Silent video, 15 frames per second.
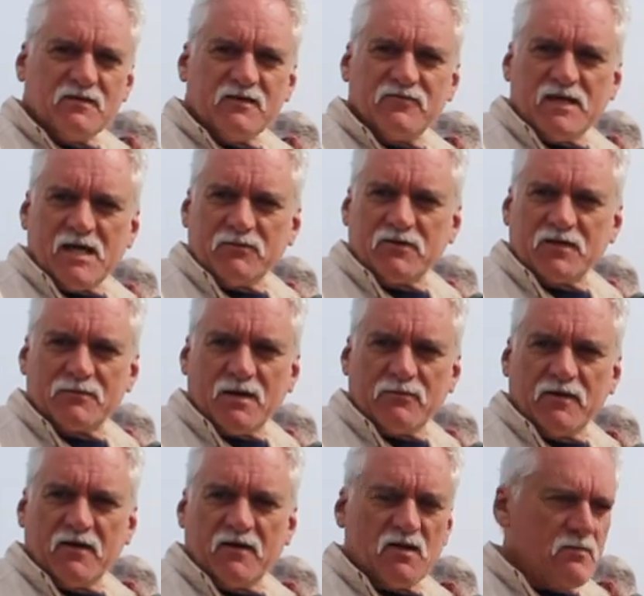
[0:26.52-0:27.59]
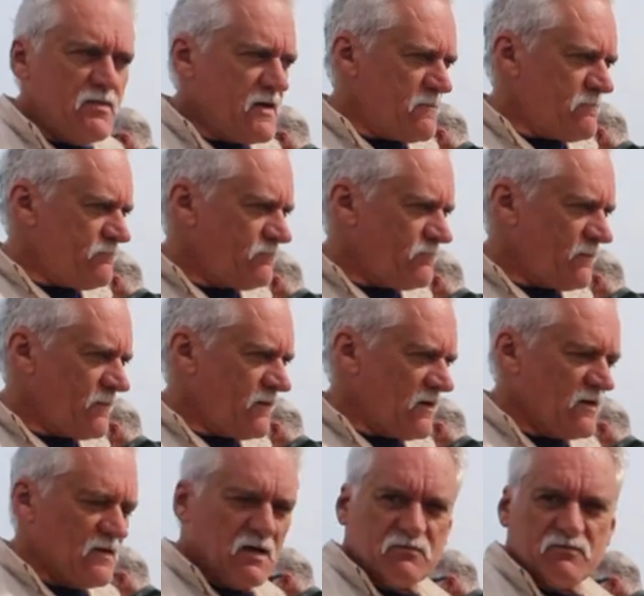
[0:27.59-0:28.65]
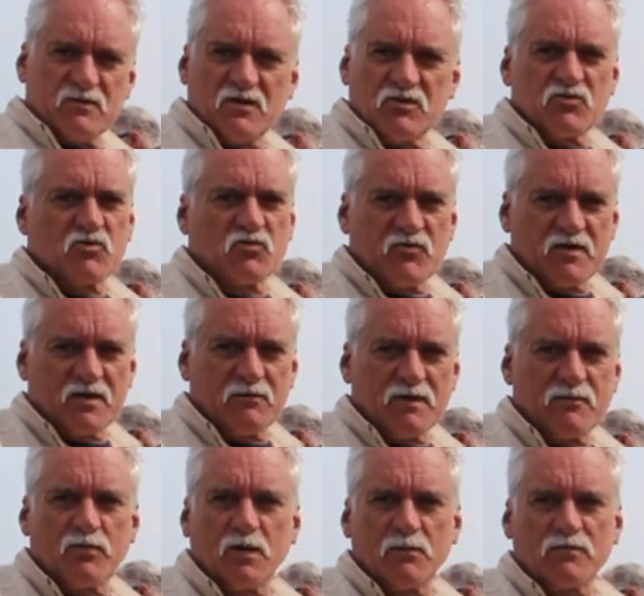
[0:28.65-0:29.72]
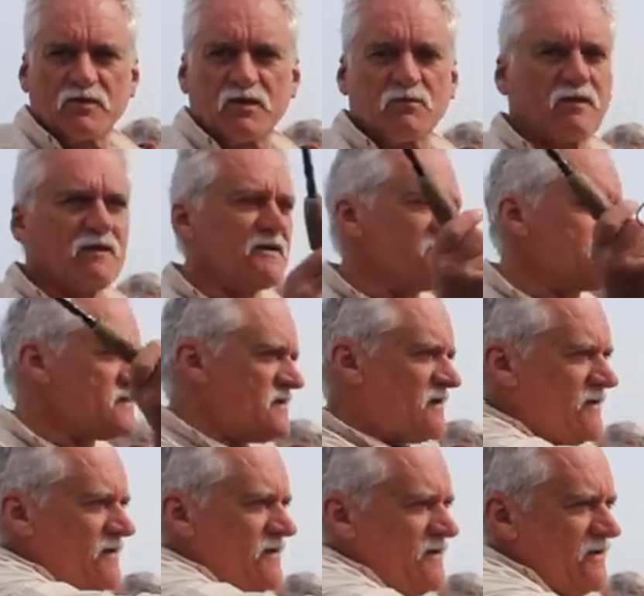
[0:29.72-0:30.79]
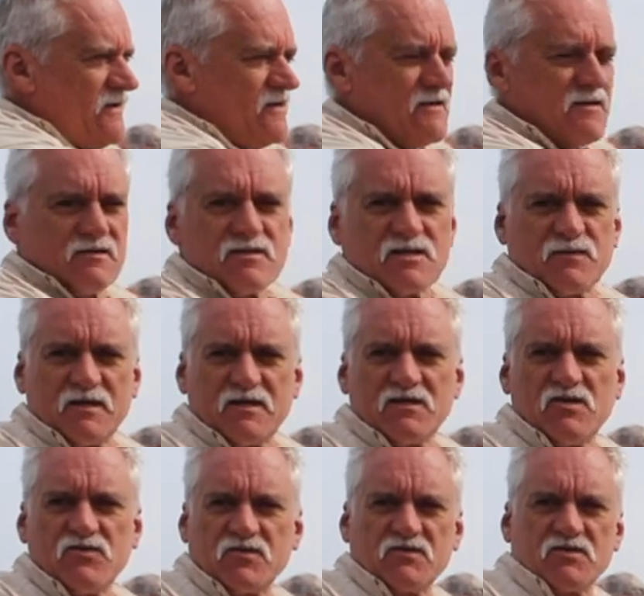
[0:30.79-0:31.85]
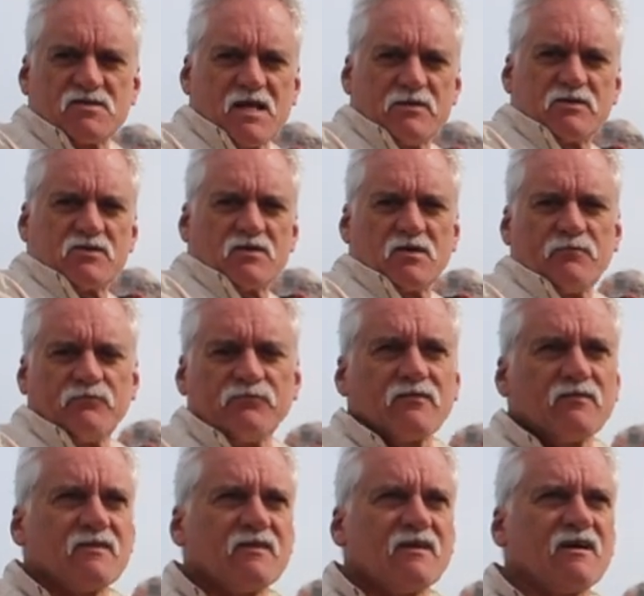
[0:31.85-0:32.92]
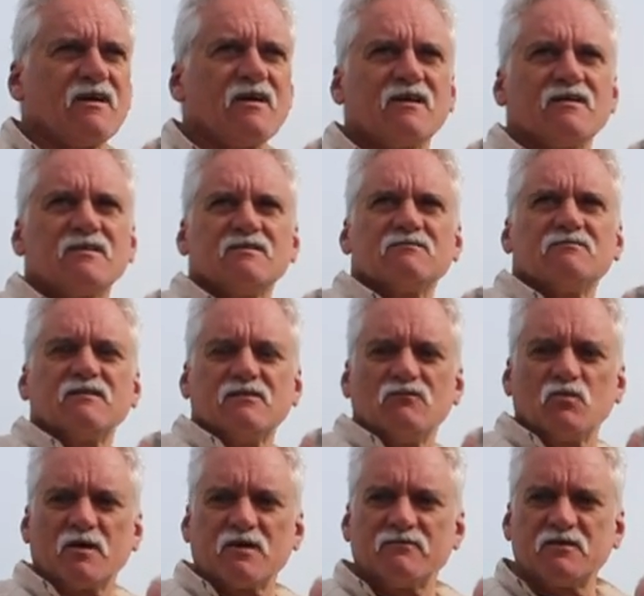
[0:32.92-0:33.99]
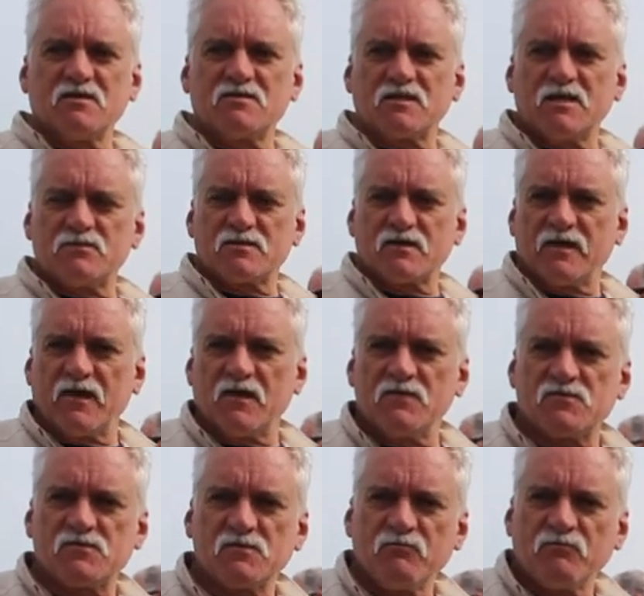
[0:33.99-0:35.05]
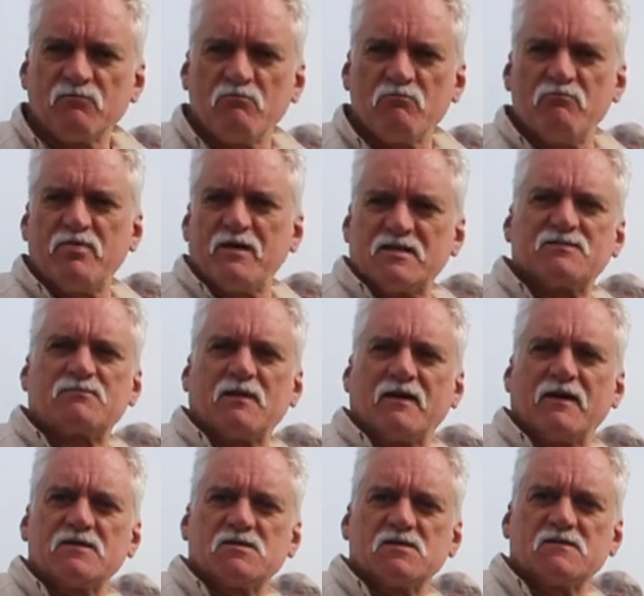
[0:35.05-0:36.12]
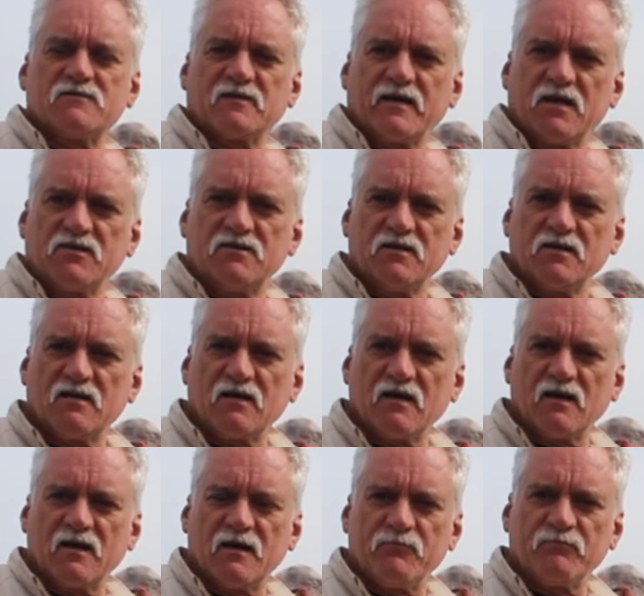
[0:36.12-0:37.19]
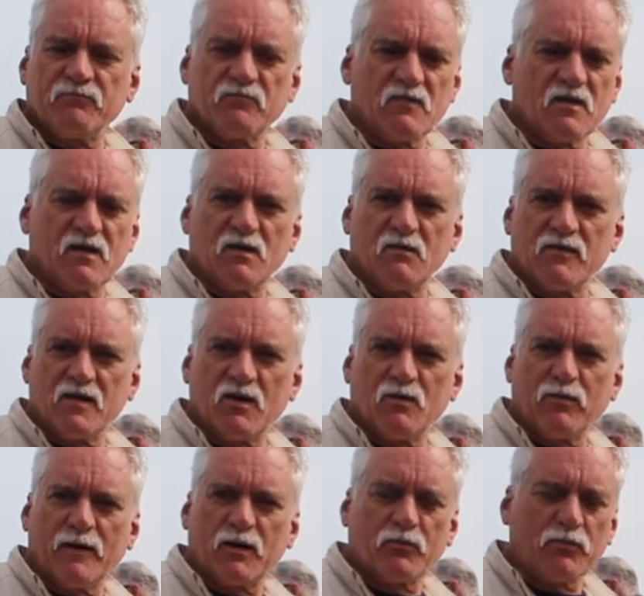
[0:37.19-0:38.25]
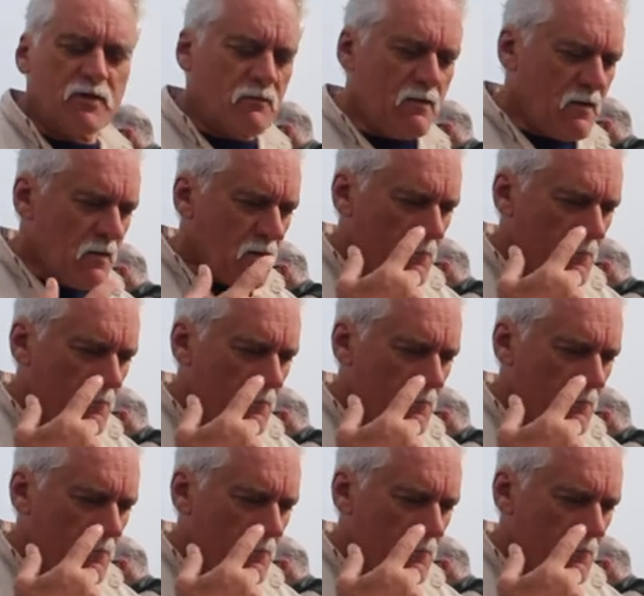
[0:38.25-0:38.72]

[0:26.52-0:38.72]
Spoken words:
If you happen to come up here to the Bemm, incredibly popular place, especially through the summertime. One of East Gippsland's best places for catching the old black bream.